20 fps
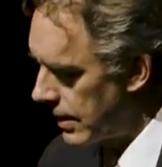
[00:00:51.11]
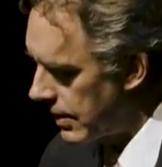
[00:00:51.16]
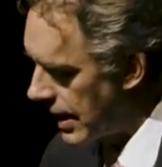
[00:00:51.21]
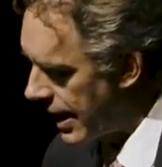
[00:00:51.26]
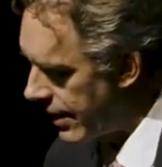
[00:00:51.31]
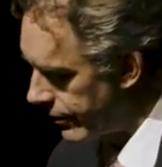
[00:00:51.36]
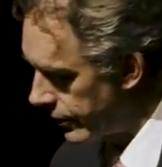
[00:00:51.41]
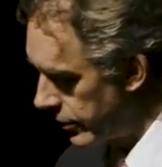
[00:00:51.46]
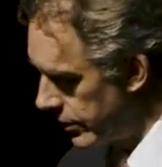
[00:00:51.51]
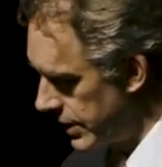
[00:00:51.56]

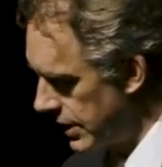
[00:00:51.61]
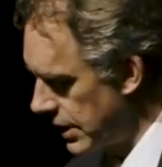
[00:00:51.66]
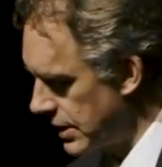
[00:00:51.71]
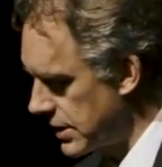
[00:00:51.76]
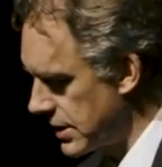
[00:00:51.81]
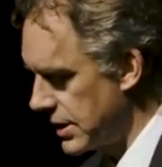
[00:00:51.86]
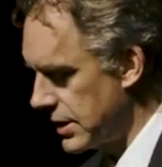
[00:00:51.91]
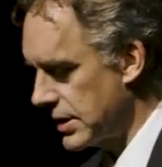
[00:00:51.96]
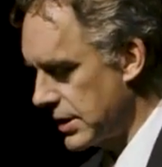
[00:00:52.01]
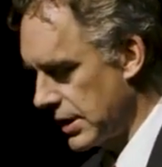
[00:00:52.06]
After it
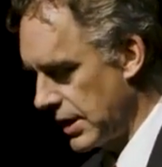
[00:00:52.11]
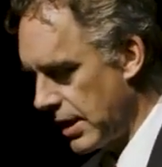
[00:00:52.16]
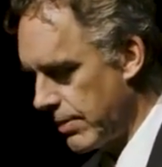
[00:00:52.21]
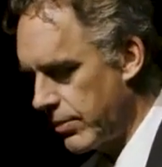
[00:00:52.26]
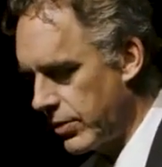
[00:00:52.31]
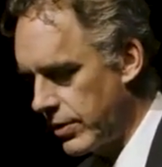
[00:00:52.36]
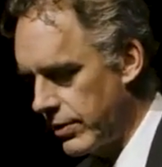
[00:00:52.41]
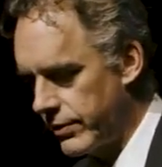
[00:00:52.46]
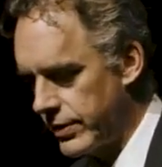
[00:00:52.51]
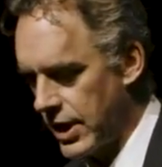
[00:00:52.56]
does this a
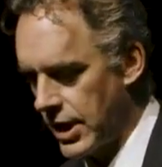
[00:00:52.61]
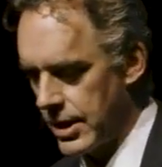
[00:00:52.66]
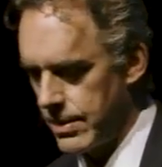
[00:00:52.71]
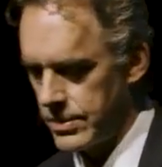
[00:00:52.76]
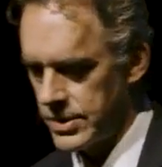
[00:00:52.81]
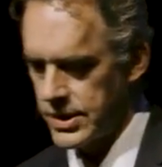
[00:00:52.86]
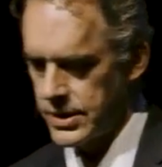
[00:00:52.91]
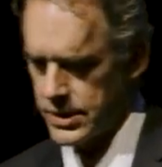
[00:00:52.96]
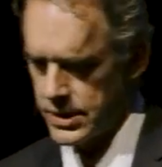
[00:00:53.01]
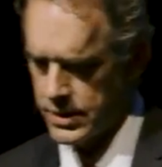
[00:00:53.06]
number of
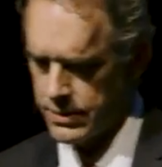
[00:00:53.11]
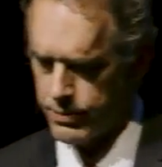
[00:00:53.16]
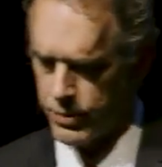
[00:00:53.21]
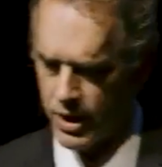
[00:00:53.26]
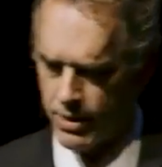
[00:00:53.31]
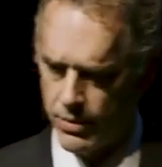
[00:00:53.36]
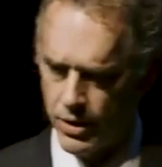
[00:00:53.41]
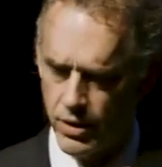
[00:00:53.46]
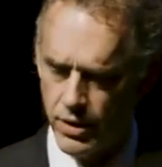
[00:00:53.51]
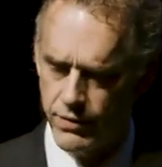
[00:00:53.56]
times, this is
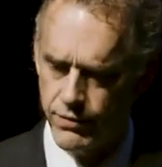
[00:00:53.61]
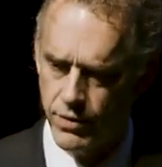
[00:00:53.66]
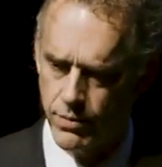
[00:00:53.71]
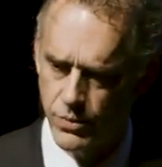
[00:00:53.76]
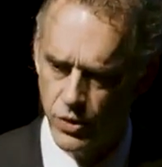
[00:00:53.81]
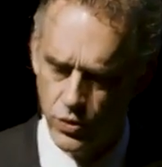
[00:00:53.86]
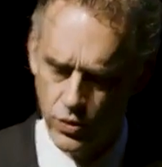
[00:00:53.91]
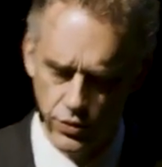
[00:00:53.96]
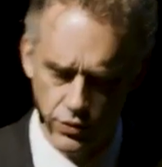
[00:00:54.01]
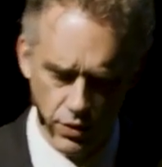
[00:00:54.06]
primarily from
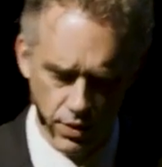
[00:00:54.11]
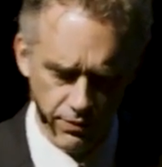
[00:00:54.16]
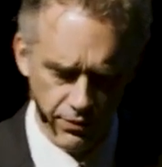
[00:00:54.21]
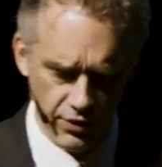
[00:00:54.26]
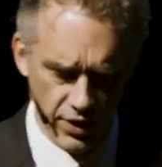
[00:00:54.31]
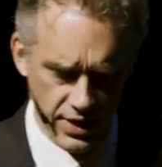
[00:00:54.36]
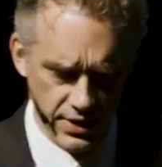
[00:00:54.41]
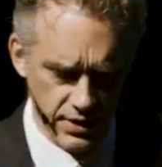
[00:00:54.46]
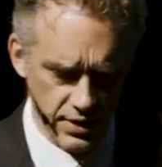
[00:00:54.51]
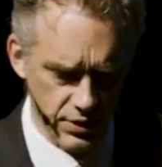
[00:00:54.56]
Northrop
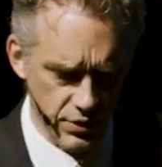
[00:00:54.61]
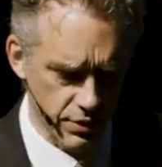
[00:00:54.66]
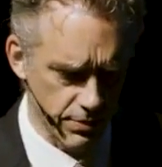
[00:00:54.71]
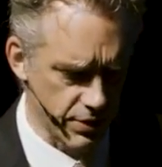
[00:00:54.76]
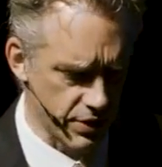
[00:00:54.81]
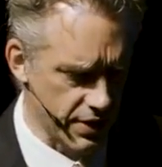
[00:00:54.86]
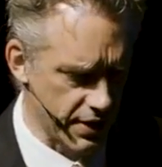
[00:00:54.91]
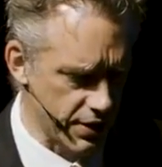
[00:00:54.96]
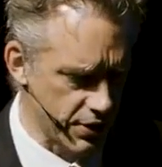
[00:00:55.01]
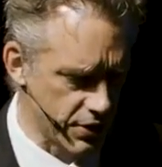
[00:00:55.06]
Frye's
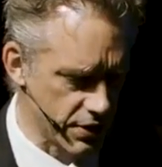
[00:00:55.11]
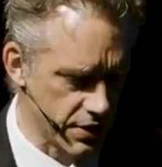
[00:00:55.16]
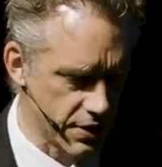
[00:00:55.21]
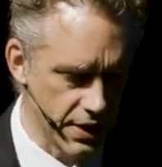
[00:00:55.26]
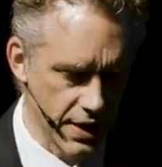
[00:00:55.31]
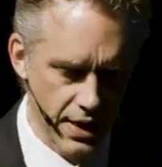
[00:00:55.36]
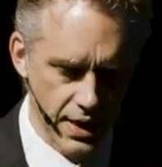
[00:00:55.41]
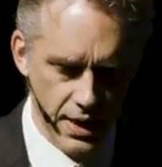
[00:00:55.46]
interpretations,